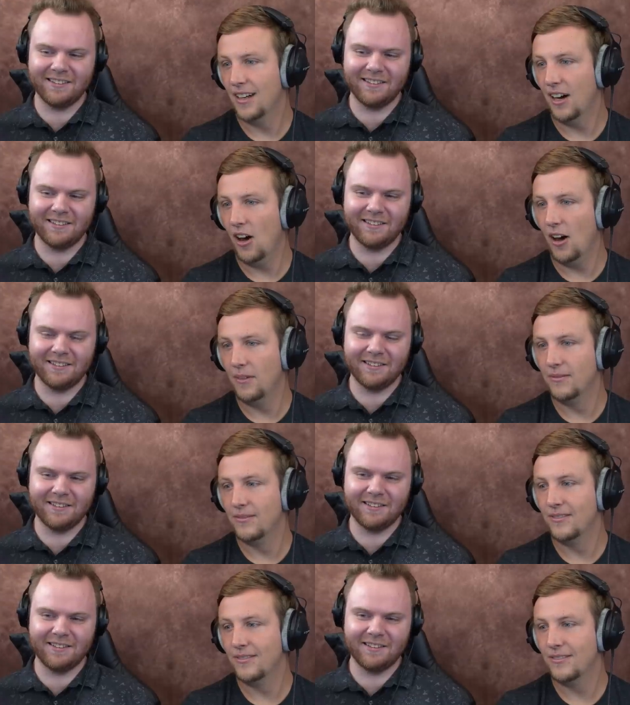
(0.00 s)
Speaker 1: Oh.
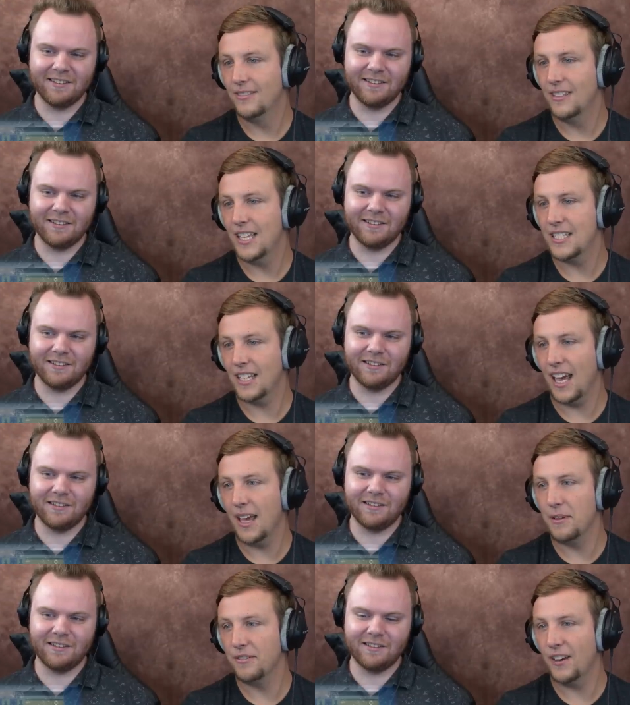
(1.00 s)
It's a
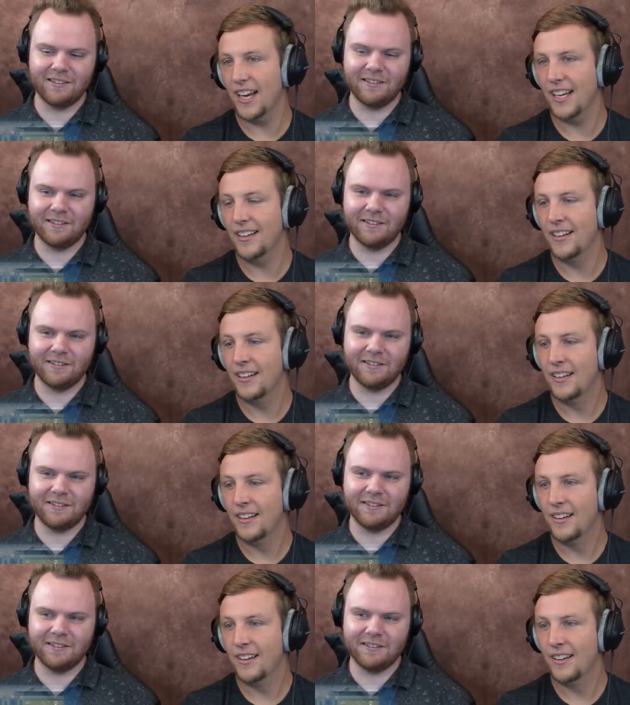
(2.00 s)
game invite.
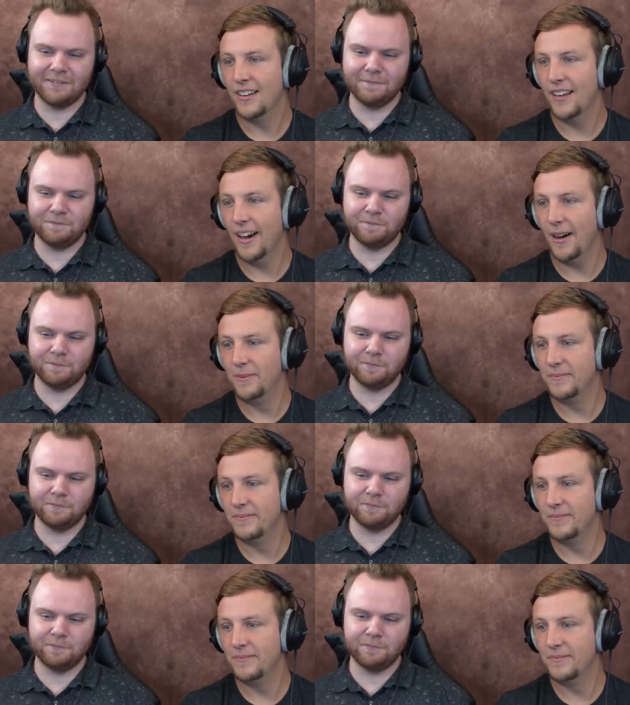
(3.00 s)
Oh, yeah.